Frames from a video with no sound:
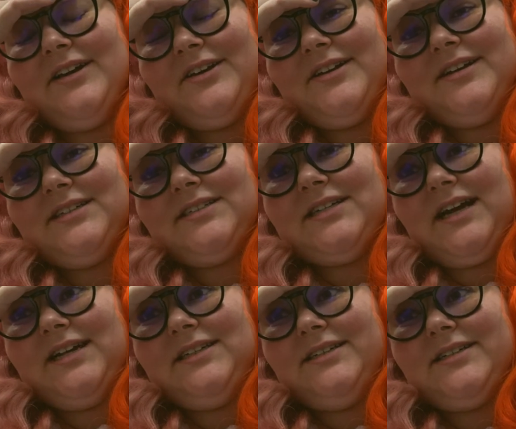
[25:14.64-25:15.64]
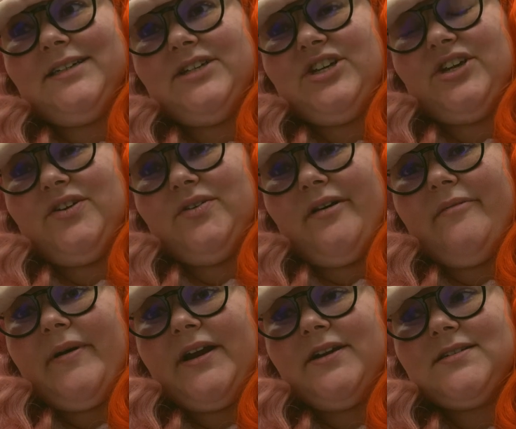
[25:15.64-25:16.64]
could extend to a
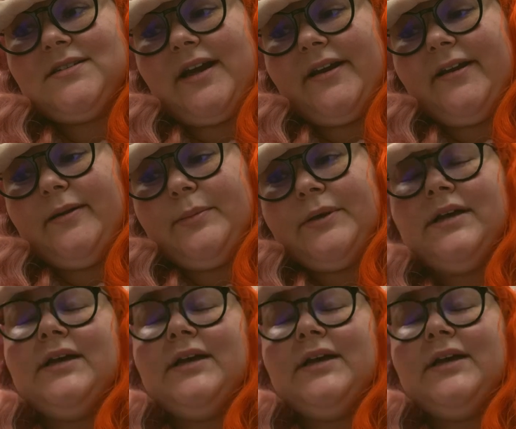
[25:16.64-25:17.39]
better setup.